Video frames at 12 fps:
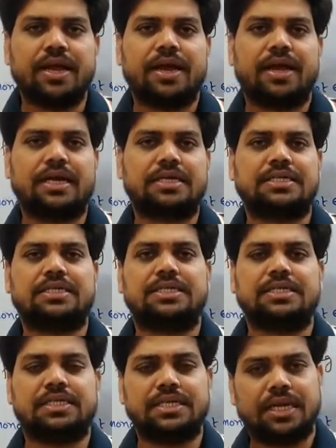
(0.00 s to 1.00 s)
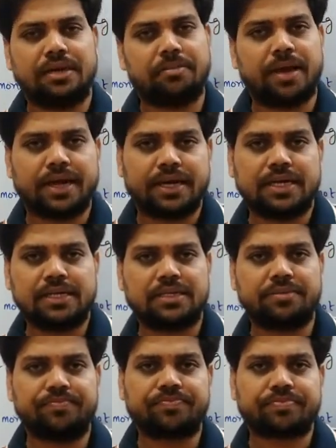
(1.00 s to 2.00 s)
electricity and magnetism.